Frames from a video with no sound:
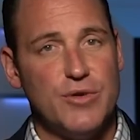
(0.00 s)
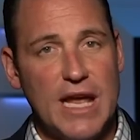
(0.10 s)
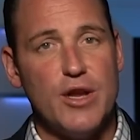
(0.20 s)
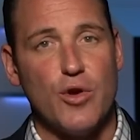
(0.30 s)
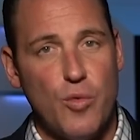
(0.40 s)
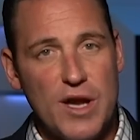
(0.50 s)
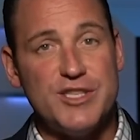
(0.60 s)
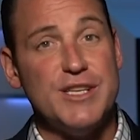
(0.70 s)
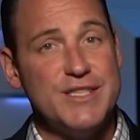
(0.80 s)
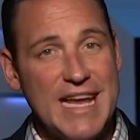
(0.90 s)
get your
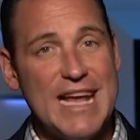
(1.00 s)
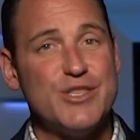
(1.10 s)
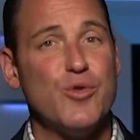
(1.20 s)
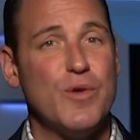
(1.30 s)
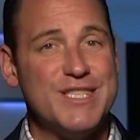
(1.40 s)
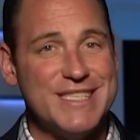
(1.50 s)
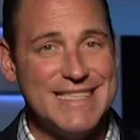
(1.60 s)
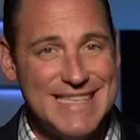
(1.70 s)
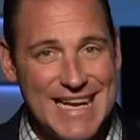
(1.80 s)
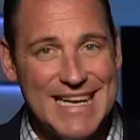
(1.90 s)
questions answered, which is
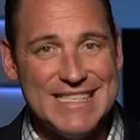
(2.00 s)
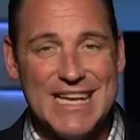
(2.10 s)
nice.